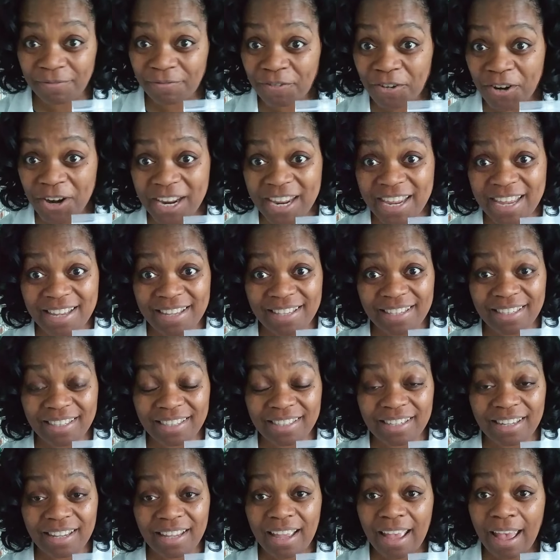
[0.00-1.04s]

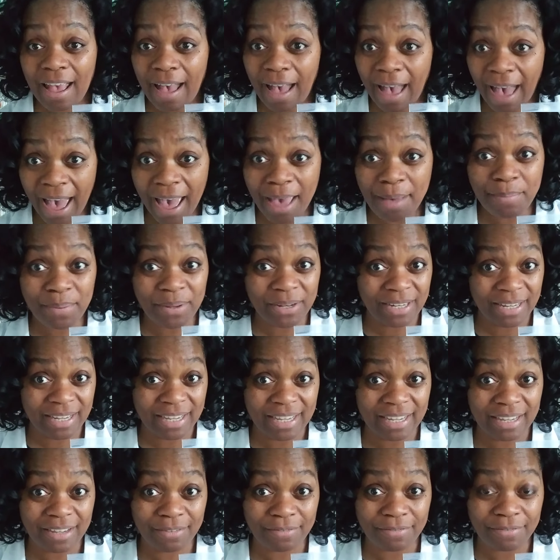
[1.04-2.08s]
Friends, I
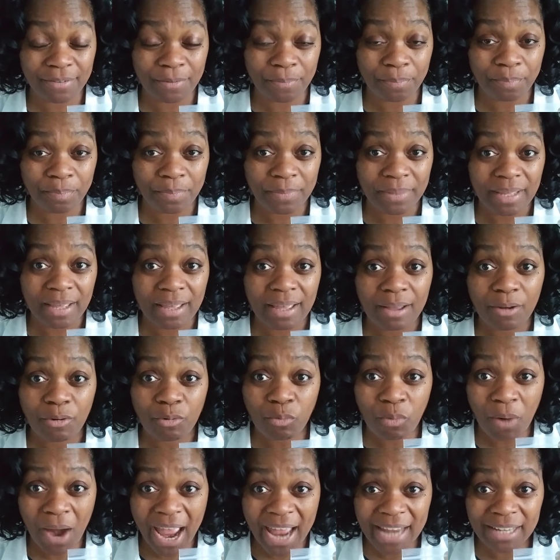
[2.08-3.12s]
believe
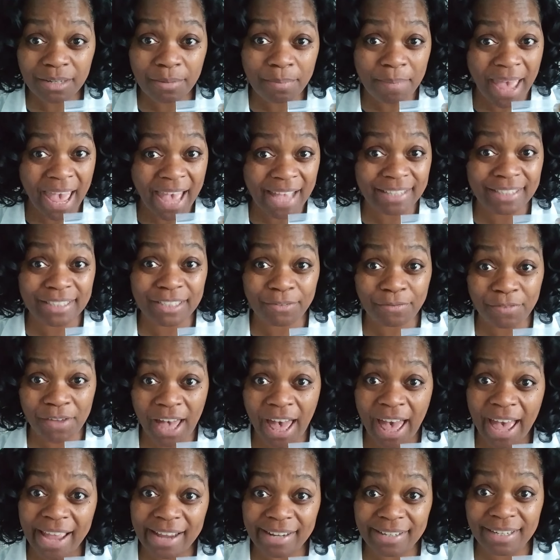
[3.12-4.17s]
random acts of
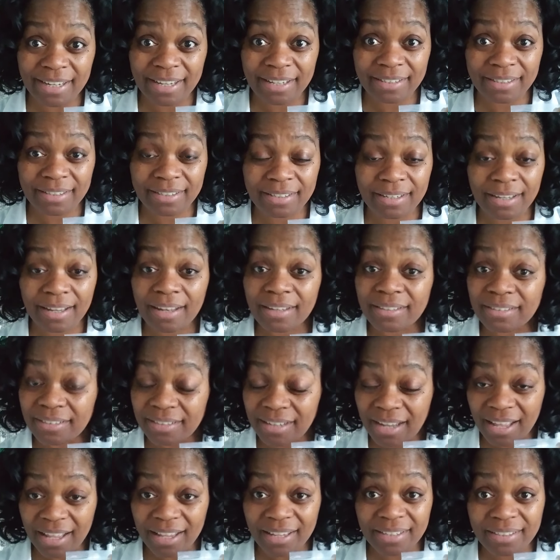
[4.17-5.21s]
kindness
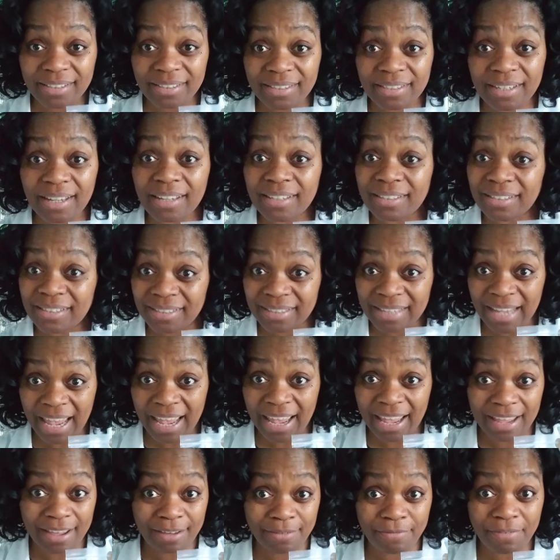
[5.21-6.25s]
does
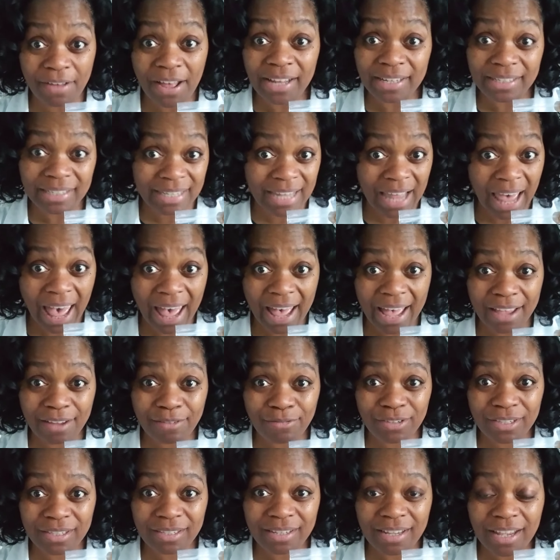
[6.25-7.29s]
save
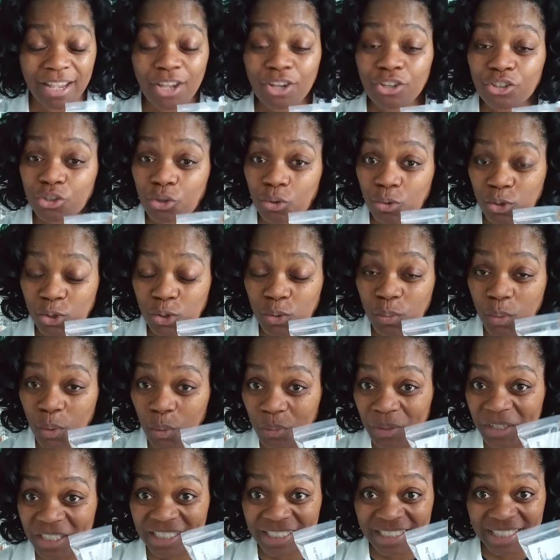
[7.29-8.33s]
lives. So you will
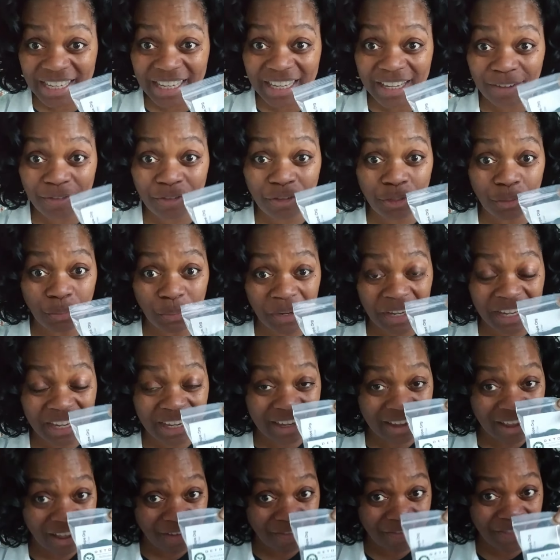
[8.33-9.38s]
receive
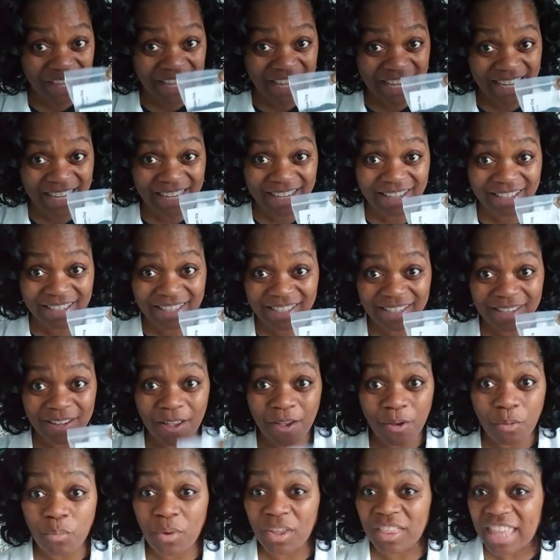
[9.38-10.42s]
three of these
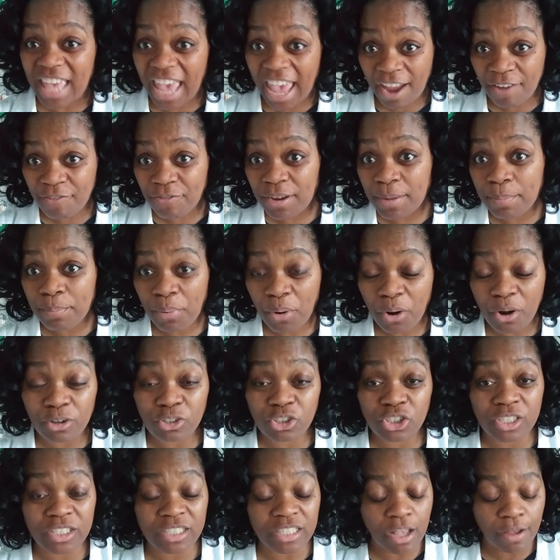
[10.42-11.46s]
with every
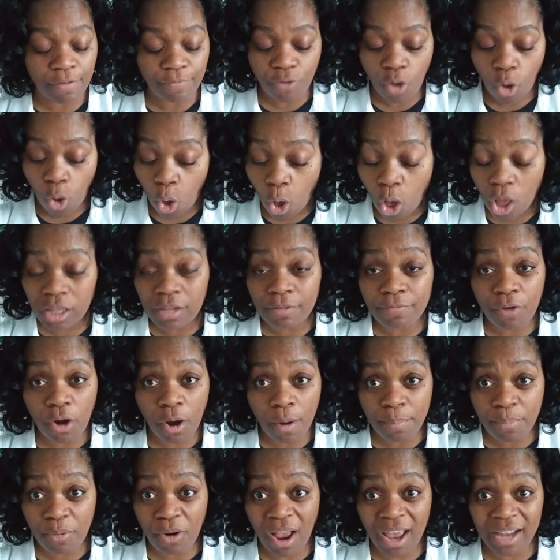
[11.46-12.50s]
purchase of all of
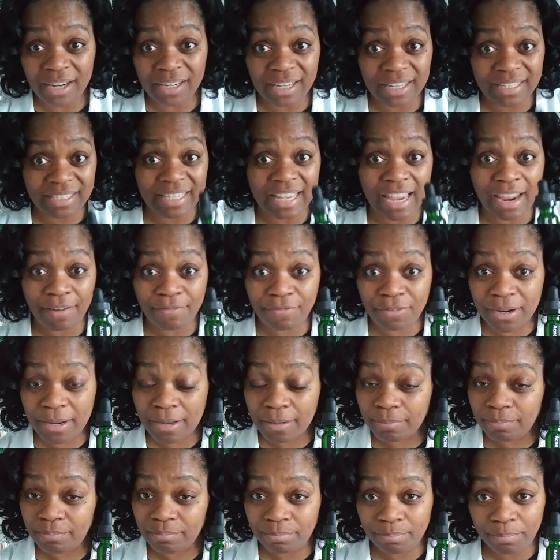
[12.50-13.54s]
our products,
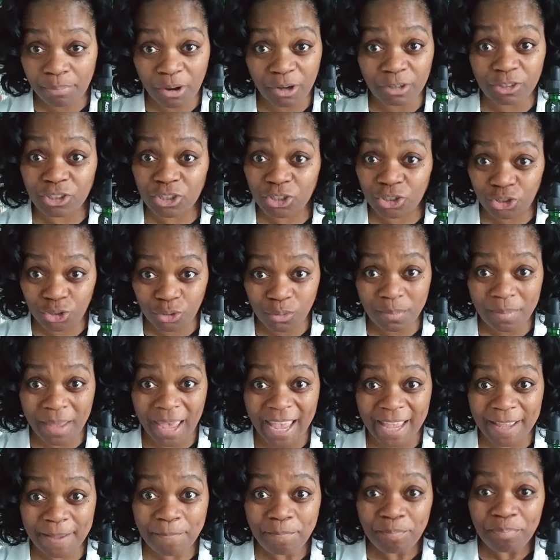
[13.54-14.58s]
every purchase you
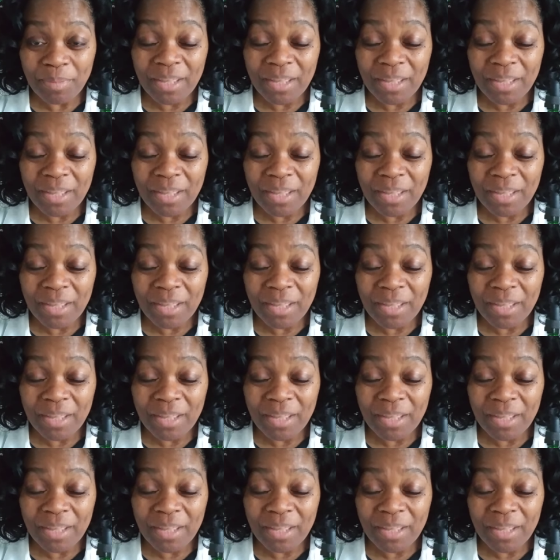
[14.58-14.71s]
make.